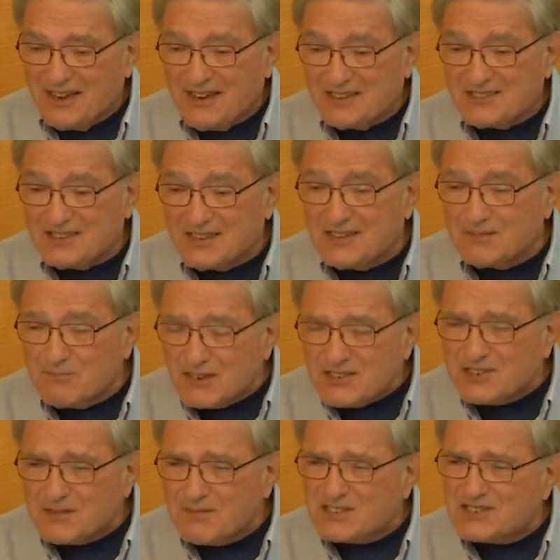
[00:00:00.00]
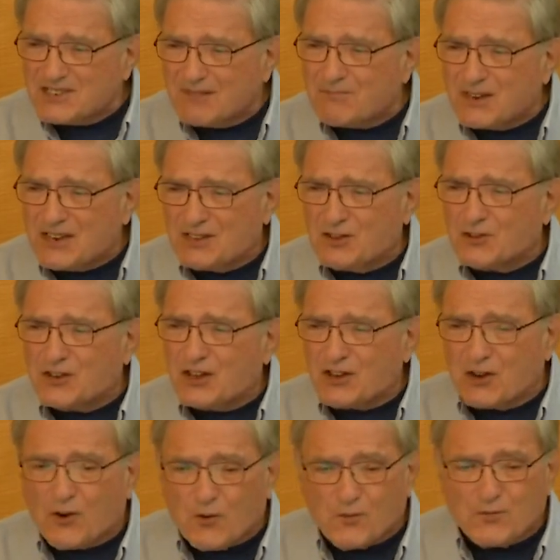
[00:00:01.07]
And said, There must have been somebody
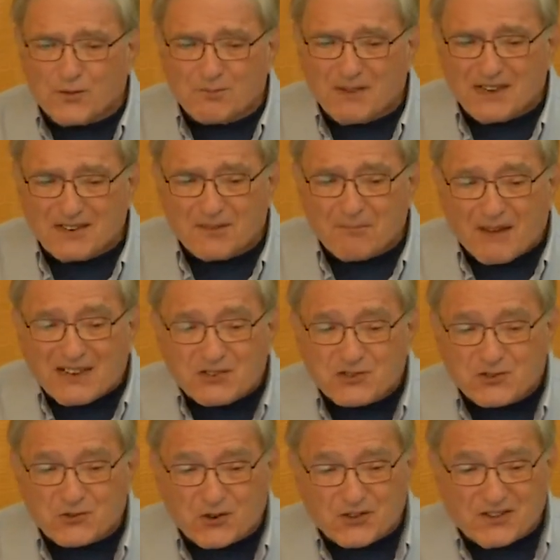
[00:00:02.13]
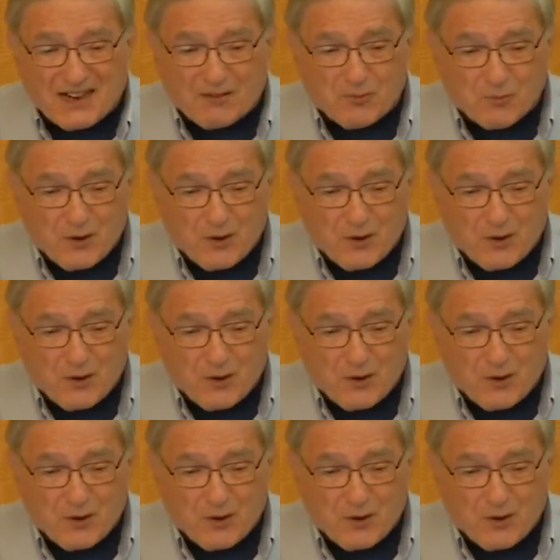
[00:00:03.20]
looking over me to make sure that